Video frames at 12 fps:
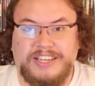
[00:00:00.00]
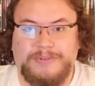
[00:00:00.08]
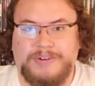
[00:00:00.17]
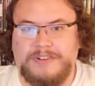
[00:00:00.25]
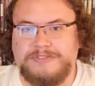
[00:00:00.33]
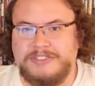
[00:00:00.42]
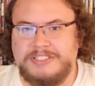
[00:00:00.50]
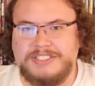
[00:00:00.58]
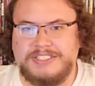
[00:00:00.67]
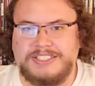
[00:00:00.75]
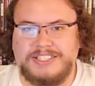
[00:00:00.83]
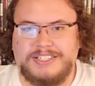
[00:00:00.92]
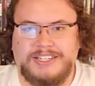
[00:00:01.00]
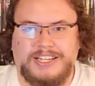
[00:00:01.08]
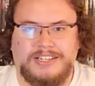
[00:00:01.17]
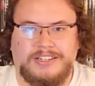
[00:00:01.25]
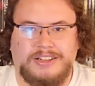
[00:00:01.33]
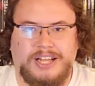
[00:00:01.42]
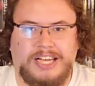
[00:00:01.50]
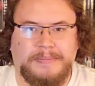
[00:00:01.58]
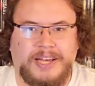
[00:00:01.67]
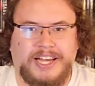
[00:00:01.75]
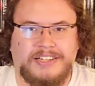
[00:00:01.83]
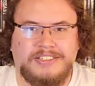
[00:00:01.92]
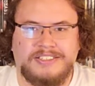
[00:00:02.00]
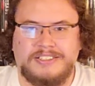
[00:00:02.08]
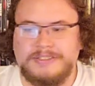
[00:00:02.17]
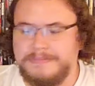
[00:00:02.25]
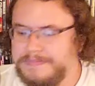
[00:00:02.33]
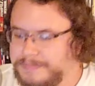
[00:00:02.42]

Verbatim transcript: He references it in Climax.